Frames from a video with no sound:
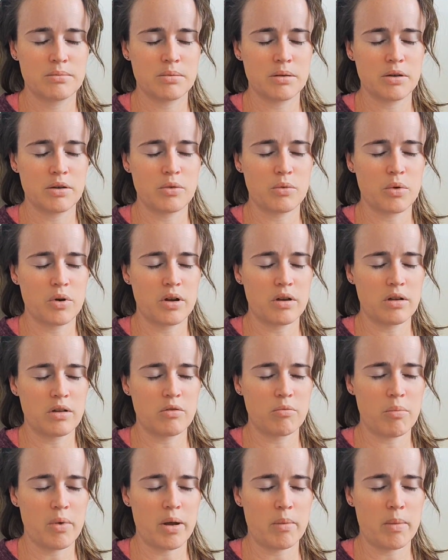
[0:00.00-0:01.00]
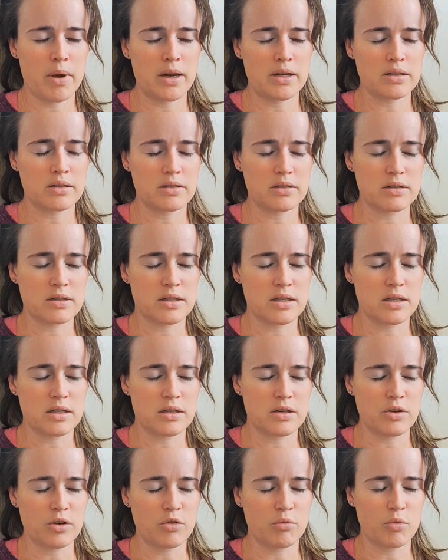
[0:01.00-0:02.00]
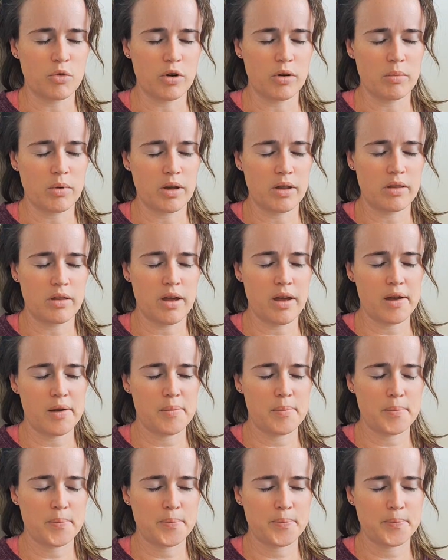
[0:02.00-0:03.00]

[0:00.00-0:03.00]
Spirit, what do my masculines need to know more about that?